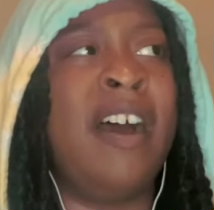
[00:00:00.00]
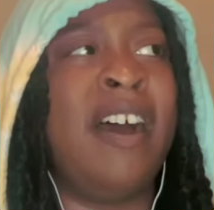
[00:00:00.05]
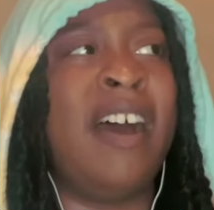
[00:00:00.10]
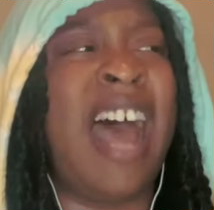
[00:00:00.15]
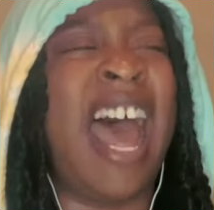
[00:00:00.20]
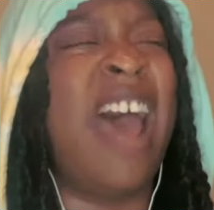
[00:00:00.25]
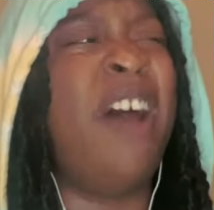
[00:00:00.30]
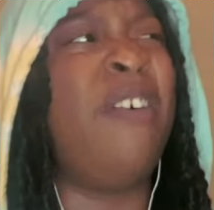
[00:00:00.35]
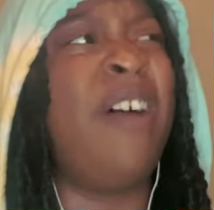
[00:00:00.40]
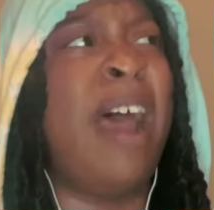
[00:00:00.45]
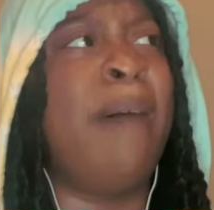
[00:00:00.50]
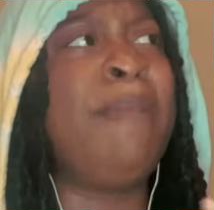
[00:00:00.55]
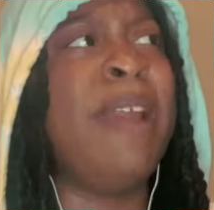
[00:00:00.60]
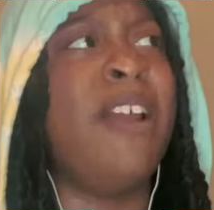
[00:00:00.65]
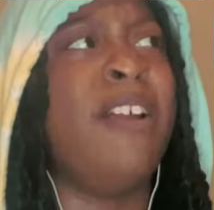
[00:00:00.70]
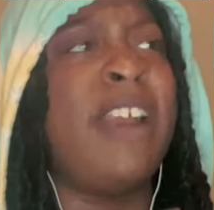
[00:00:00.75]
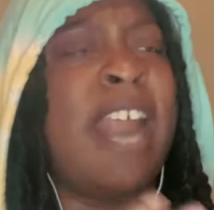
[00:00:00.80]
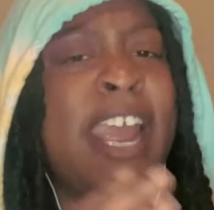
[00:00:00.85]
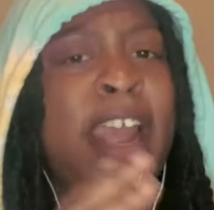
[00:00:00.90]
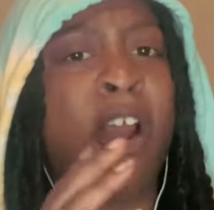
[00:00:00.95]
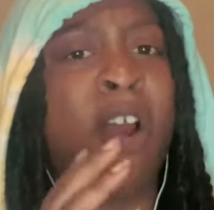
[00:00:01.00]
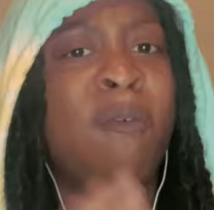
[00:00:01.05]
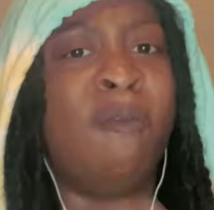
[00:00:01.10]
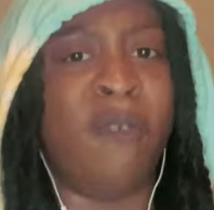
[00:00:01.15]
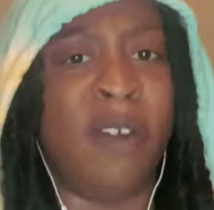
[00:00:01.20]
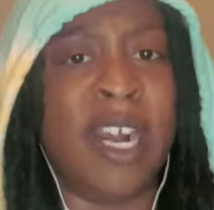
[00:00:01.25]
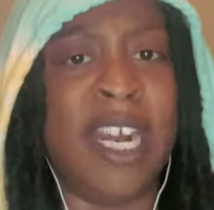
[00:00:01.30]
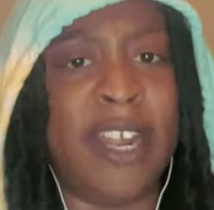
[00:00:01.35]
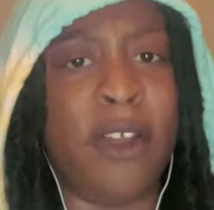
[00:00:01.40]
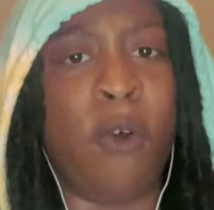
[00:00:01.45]
I'm hearing, like,
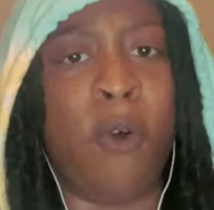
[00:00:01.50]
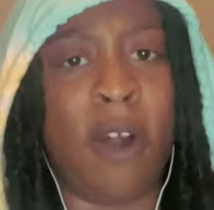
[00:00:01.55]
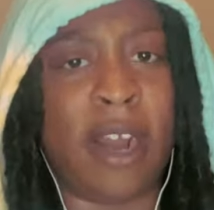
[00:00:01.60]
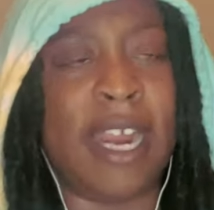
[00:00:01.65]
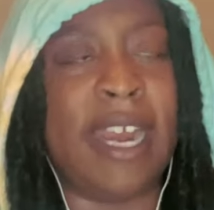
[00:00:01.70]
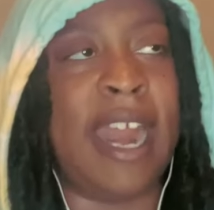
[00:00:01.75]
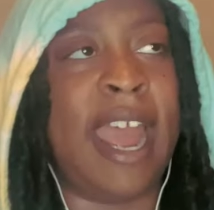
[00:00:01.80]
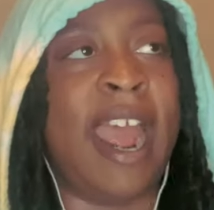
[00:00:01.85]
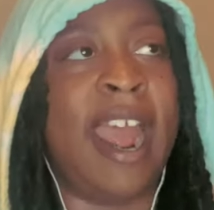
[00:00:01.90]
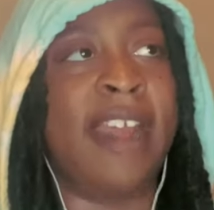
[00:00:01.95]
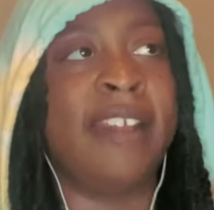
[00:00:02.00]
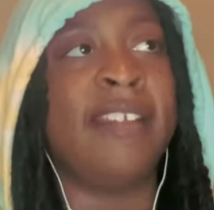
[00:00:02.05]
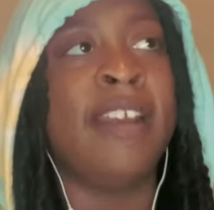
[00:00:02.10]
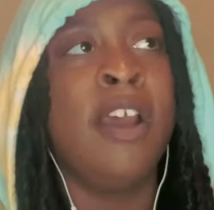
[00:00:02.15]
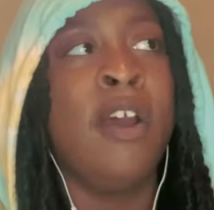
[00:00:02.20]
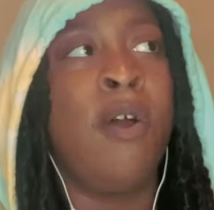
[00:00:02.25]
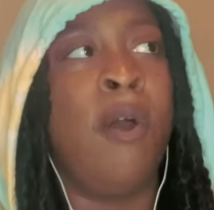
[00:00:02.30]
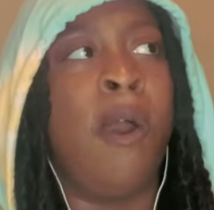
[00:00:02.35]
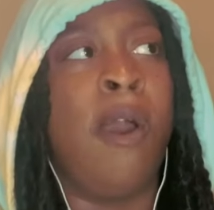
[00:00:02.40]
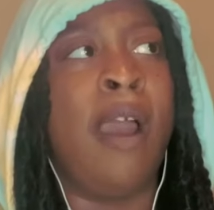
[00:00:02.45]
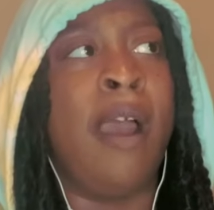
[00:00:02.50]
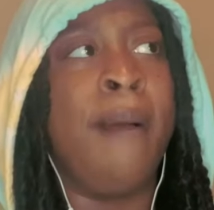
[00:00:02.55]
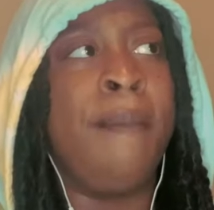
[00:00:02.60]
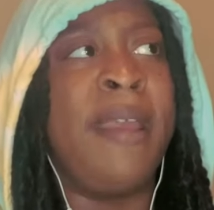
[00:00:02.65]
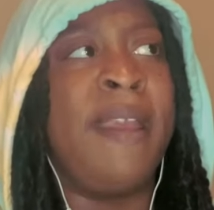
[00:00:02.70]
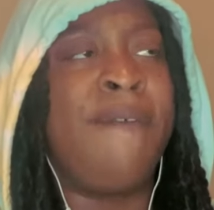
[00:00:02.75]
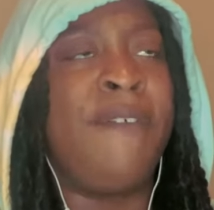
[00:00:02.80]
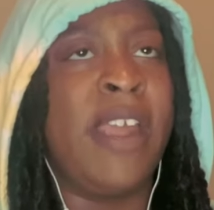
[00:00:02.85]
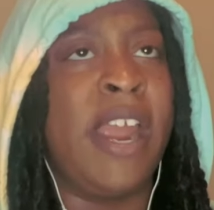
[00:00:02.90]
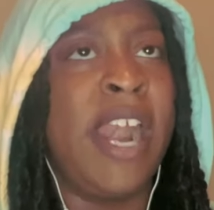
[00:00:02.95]
really organized.
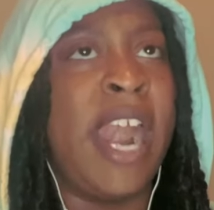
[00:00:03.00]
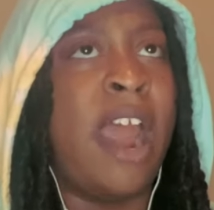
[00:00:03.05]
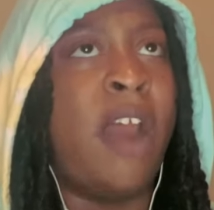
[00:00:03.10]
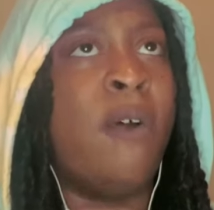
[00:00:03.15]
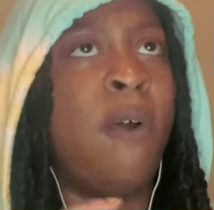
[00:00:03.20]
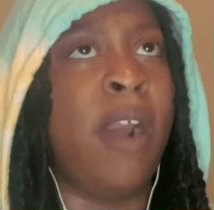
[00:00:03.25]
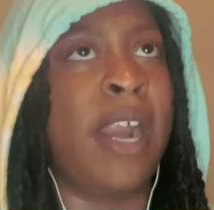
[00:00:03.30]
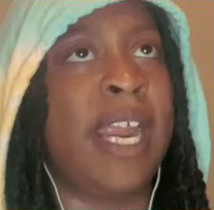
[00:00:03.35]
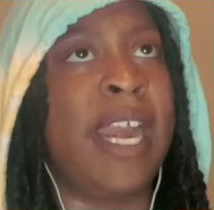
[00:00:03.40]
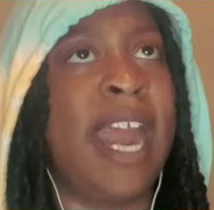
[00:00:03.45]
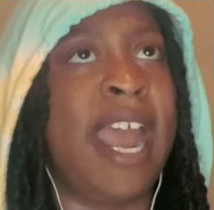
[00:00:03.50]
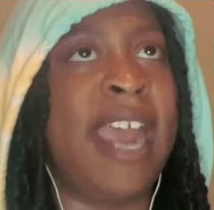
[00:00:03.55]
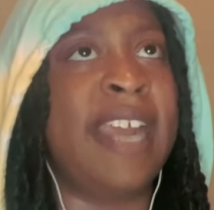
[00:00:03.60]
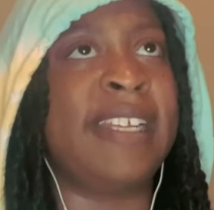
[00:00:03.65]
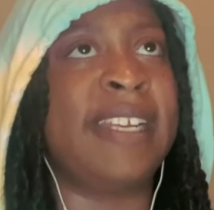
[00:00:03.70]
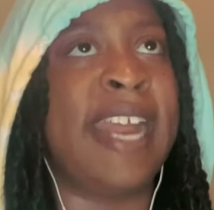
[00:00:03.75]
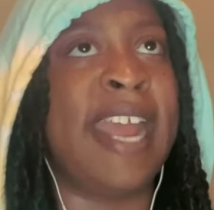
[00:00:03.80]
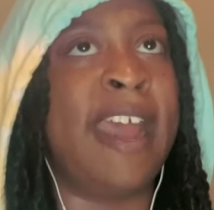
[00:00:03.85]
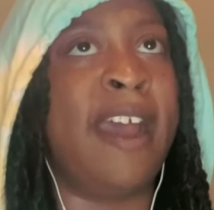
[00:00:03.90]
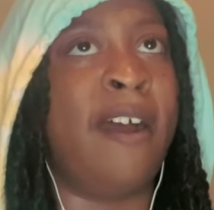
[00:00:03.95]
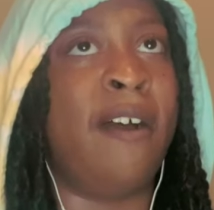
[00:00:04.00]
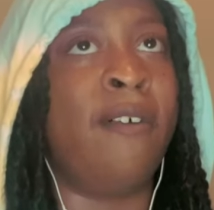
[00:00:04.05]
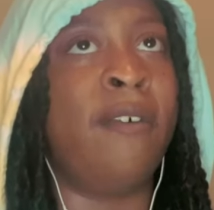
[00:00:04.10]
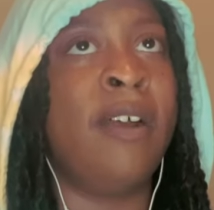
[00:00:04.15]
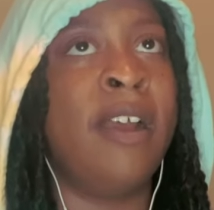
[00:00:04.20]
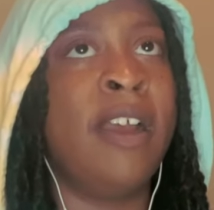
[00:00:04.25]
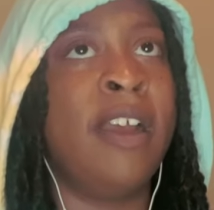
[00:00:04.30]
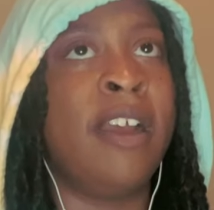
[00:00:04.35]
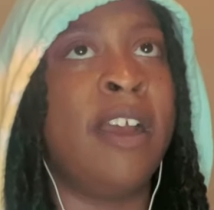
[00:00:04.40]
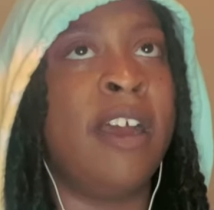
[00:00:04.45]
If you're not organized now,
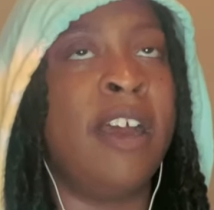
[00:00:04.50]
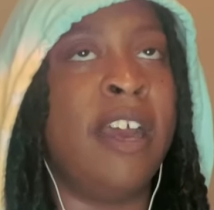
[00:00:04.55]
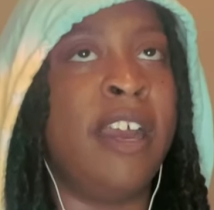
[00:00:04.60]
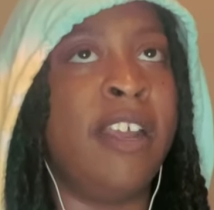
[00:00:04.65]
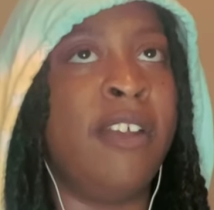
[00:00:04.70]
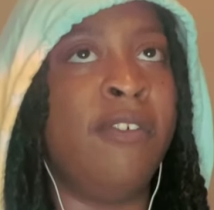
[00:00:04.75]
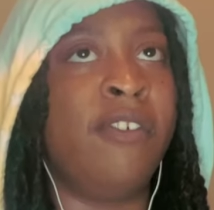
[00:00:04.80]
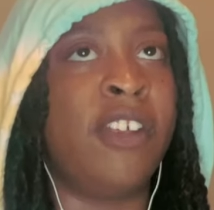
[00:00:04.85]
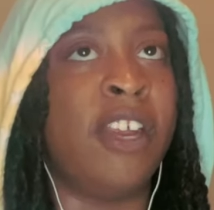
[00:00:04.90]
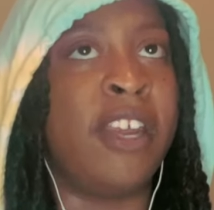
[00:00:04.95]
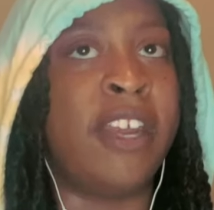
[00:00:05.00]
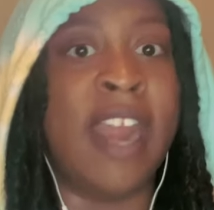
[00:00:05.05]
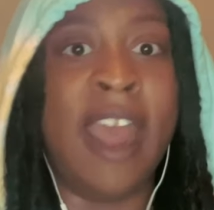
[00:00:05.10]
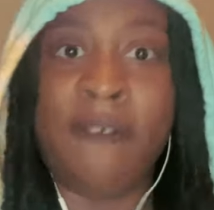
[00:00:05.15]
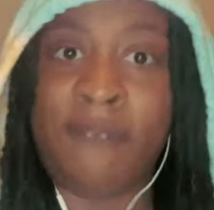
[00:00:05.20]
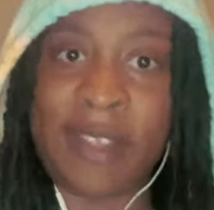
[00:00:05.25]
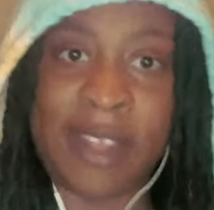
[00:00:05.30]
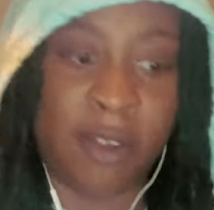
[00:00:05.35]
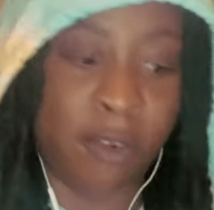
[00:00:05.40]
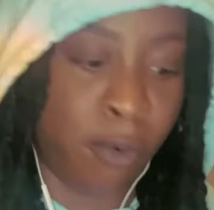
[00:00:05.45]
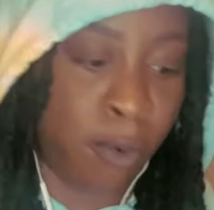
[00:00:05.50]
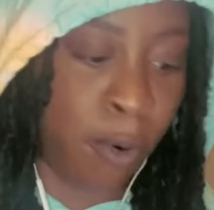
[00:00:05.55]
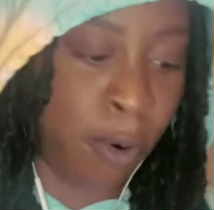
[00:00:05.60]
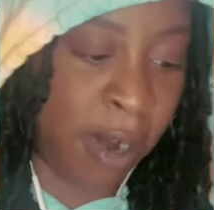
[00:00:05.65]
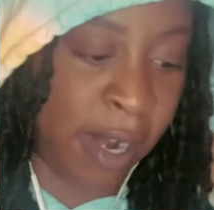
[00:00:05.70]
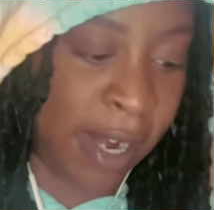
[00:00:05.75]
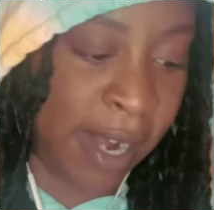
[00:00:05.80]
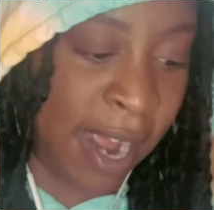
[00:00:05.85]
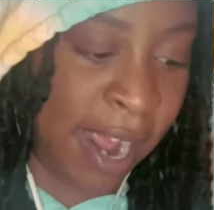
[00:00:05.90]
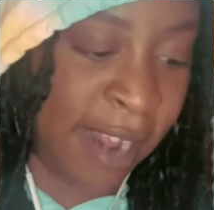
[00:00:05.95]
you should definitely go
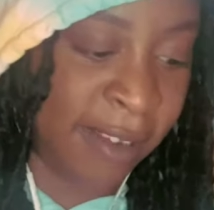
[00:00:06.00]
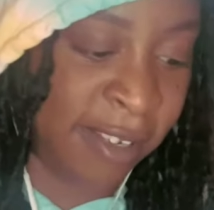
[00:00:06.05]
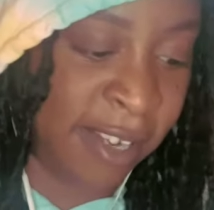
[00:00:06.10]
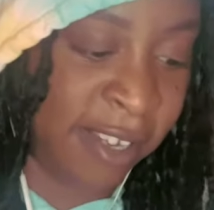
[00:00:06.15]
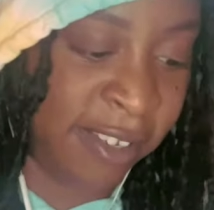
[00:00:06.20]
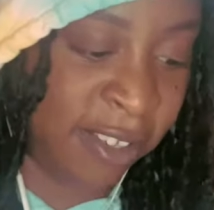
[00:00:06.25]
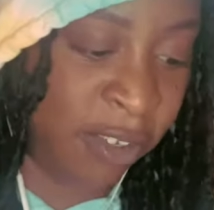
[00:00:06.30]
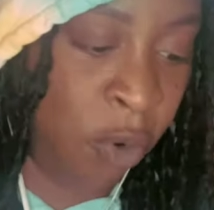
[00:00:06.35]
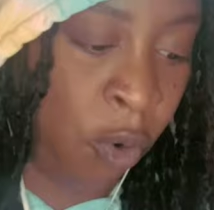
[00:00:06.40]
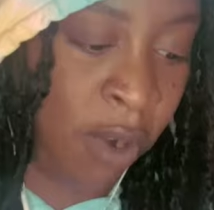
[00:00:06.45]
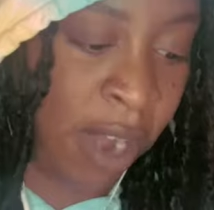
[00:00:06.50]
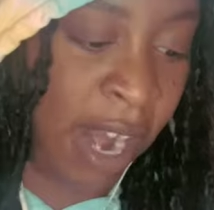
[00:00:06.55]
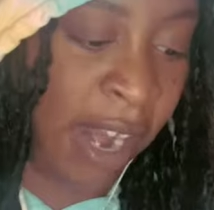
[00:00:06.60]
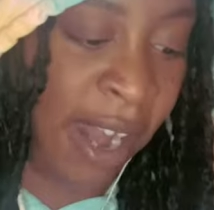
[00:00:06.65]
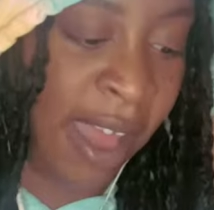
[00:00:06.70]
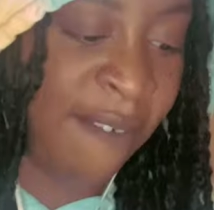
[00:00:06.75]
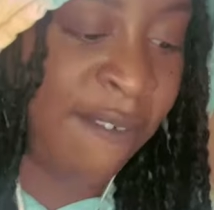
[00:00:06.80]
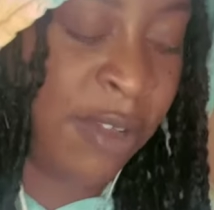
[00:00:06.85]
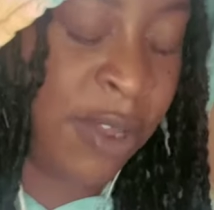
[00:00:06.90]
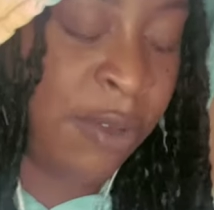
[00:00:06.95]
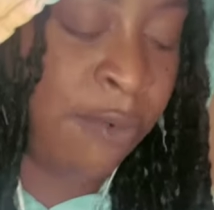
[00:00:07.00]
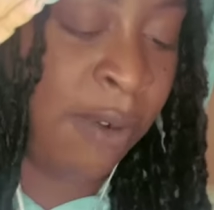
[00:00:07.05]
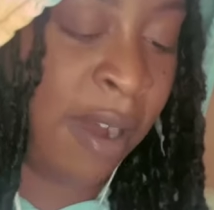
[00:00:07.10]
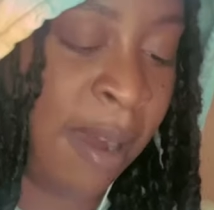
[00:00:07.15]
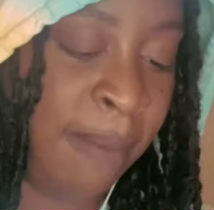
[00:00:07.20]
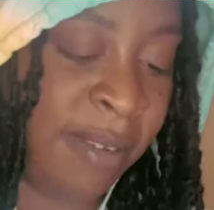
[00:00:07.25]
organized, because it's going to level you up.